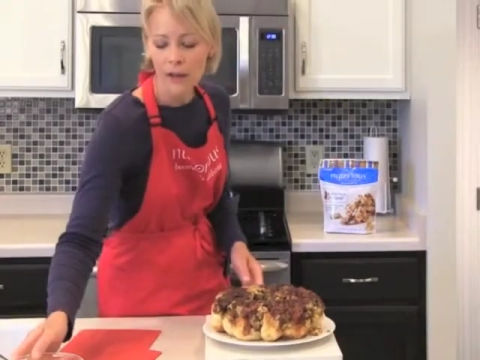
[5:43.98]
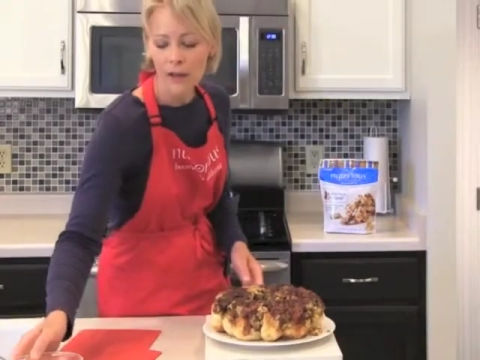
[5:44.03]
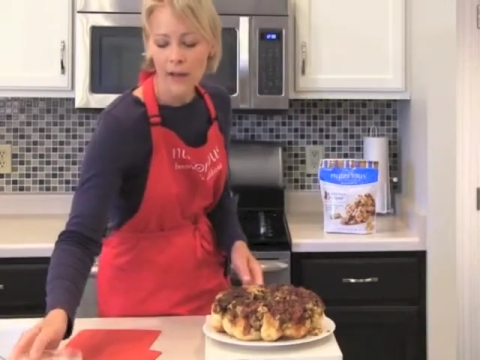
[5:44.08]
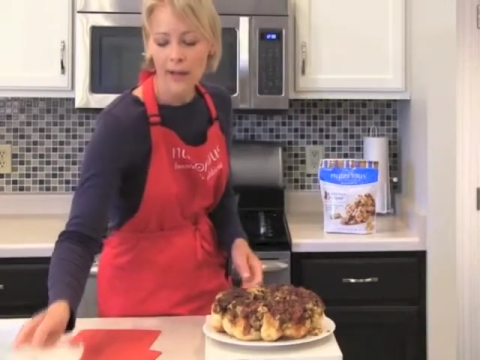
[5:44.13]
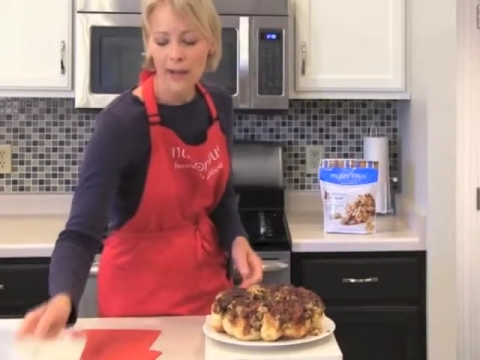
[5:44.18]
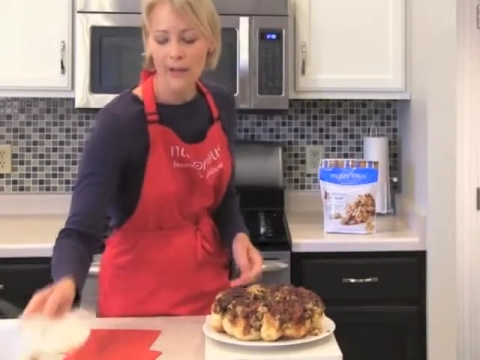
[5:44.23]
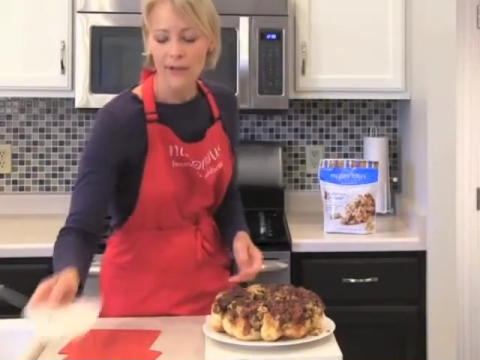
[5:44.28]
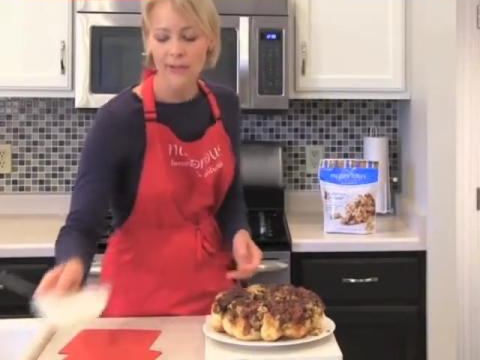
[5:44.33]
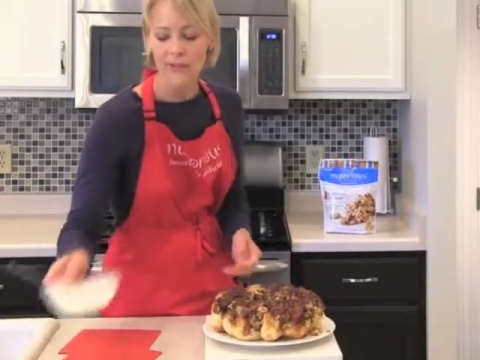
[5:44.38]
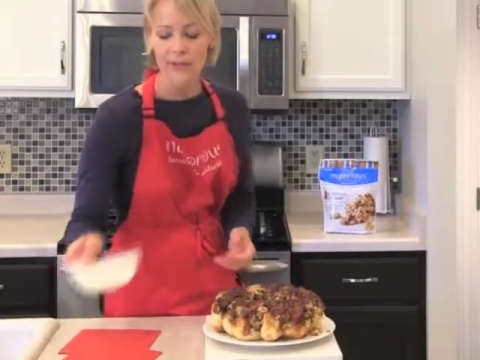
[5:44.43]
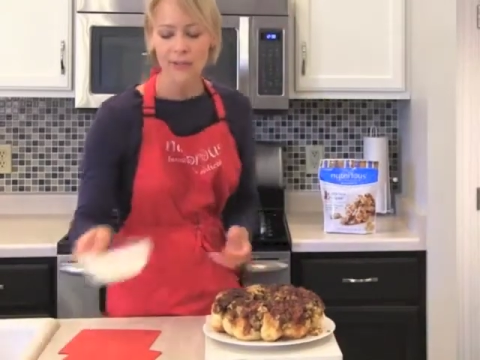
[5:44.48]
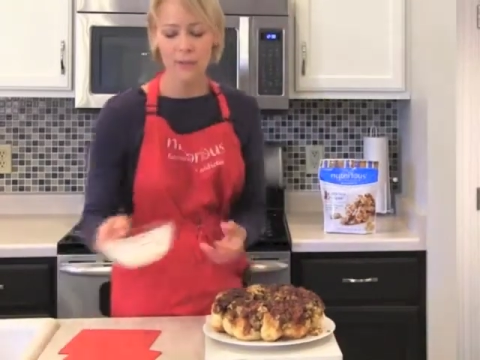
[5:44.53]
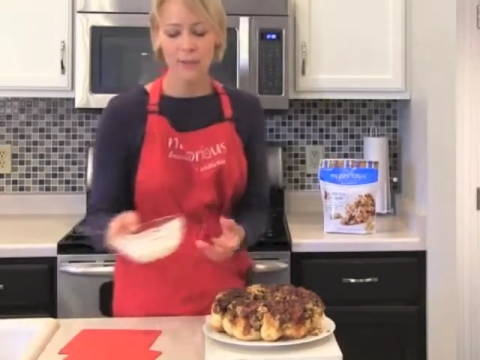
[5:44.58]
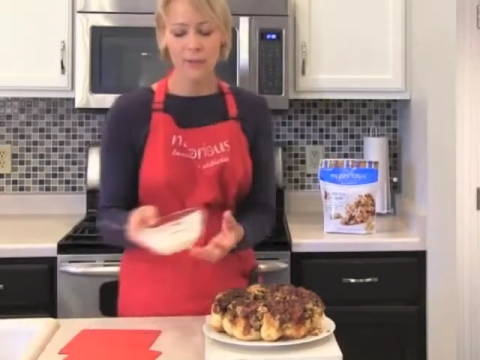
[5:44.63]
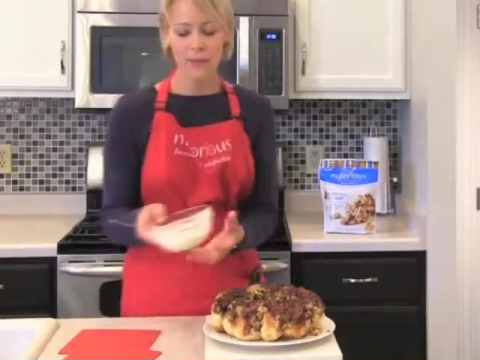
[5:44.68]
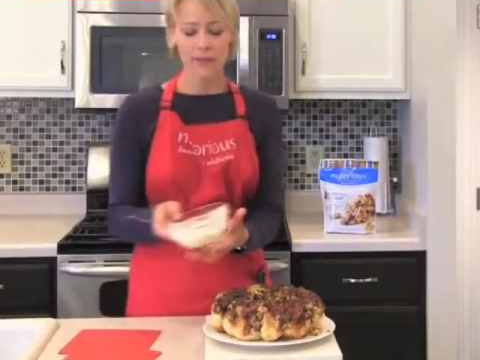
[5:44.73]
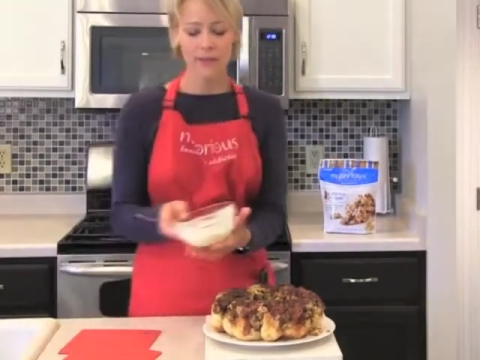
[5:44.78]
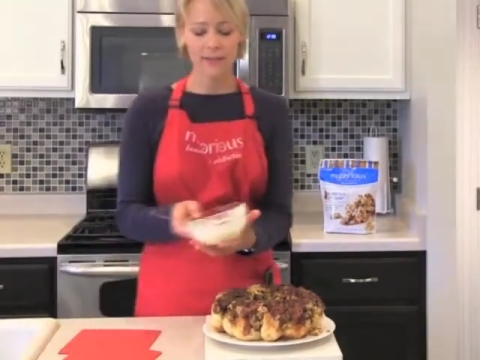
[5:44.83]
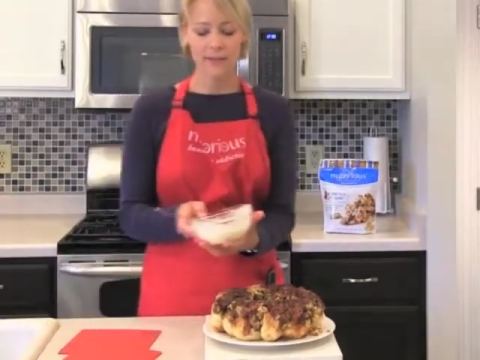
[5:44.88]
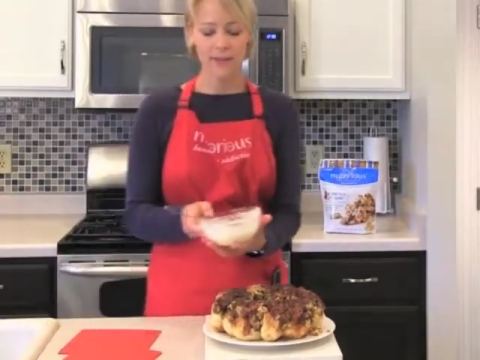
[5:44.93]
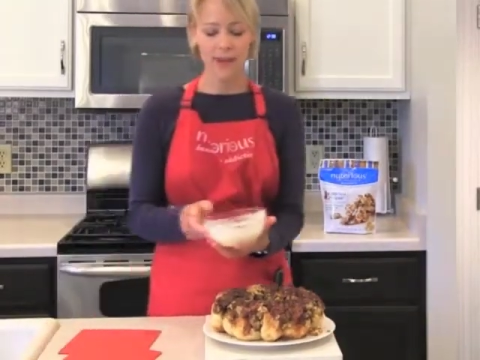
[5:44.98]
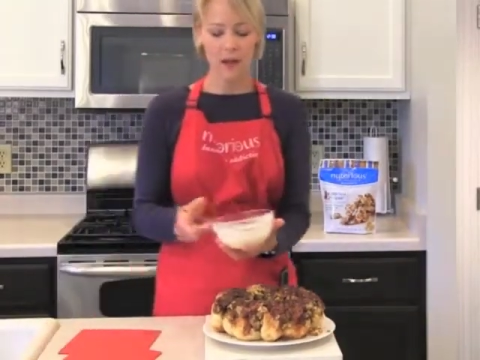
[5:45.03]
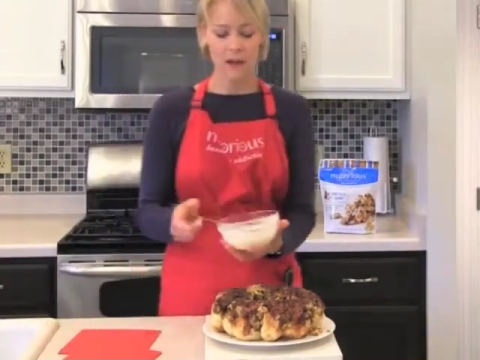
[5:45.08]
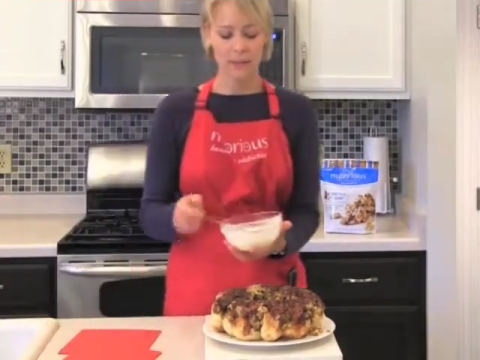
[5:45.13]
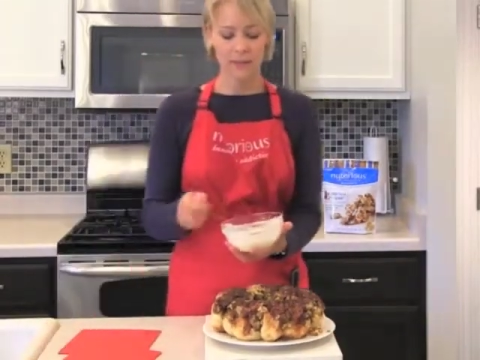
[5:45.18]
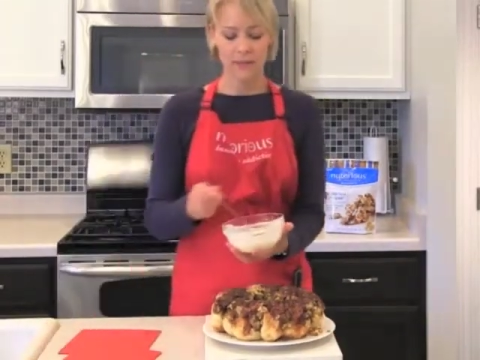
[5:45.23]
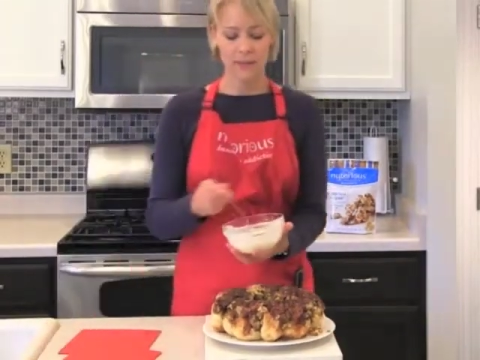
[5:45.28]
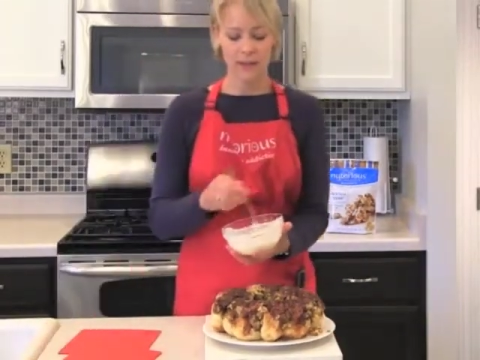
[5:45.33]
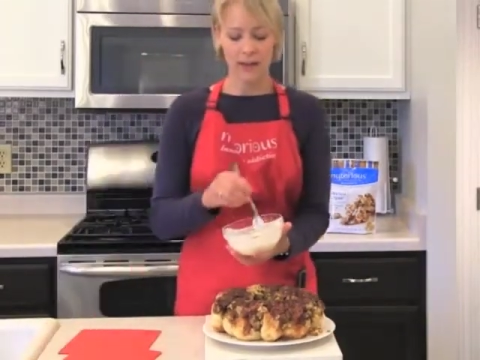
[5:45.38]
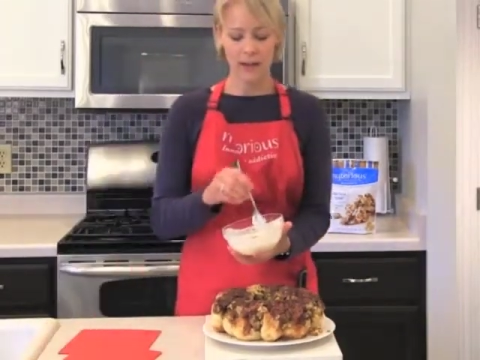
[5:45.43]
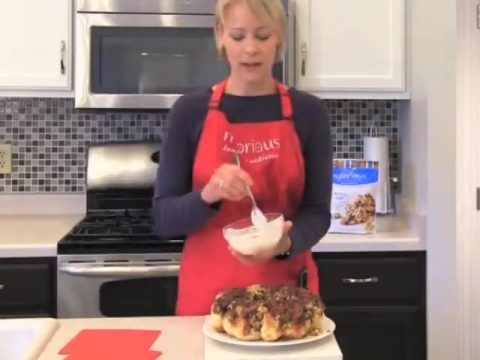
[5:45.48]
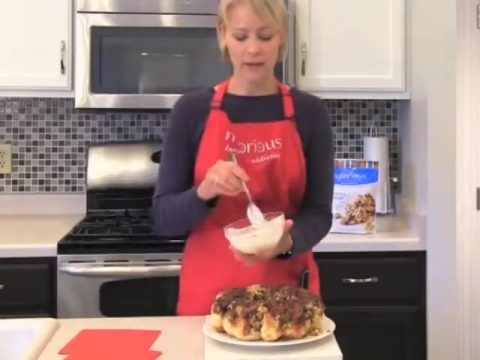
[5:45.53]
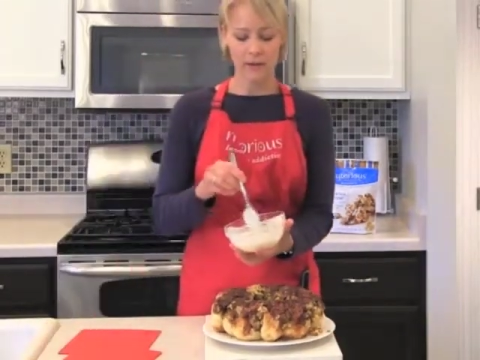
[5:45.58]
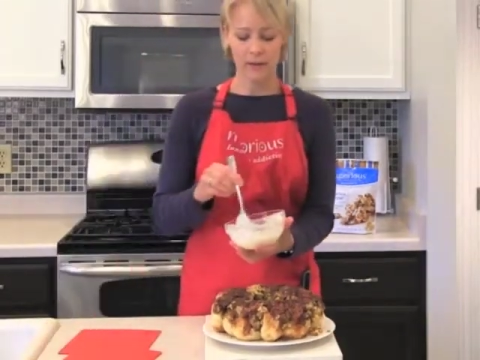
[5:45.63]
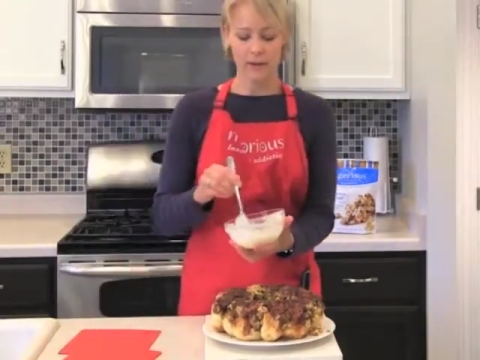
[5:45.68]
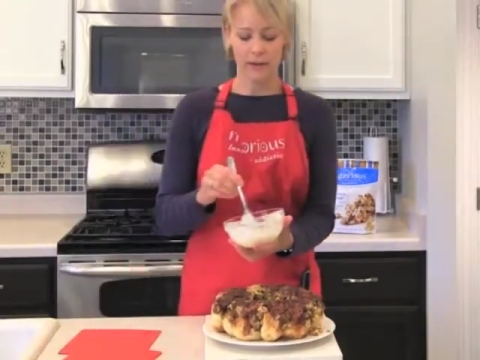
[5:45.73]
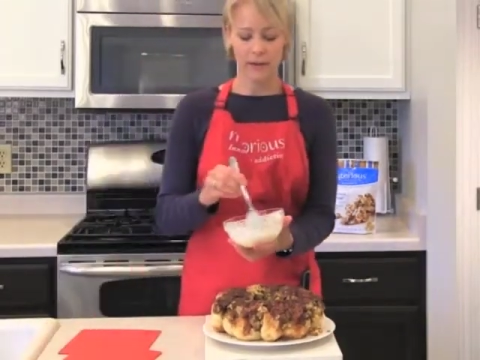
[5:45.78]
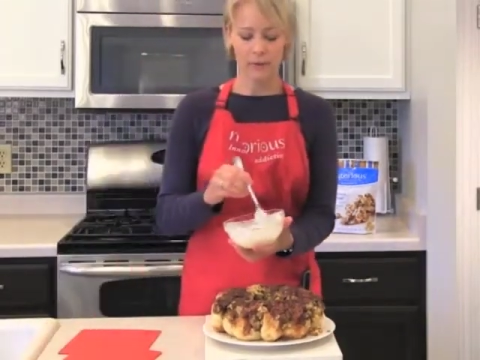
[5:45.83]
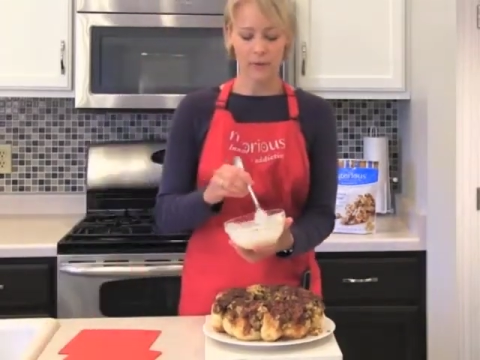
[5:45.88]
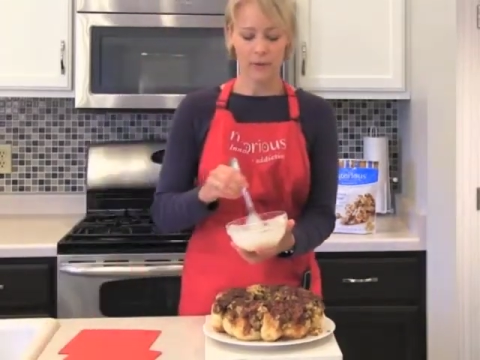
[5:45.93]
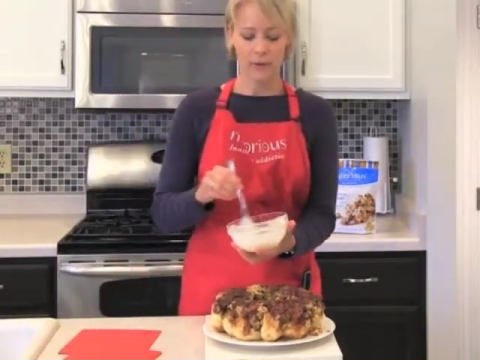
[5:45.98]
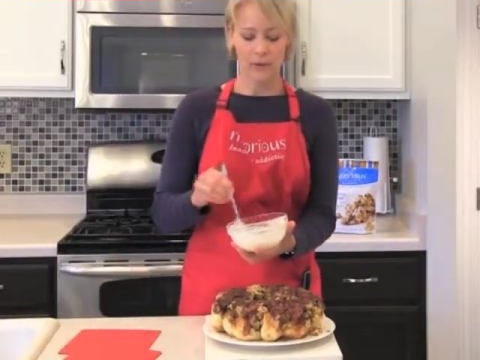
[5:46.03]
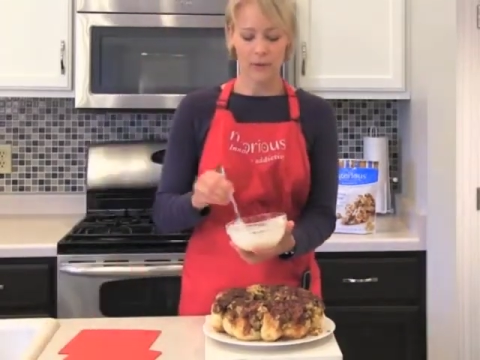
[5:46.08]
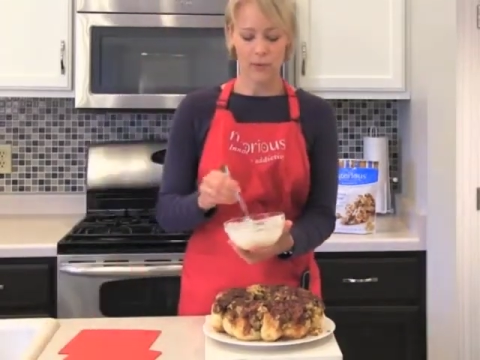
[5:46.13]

I also mixed up together about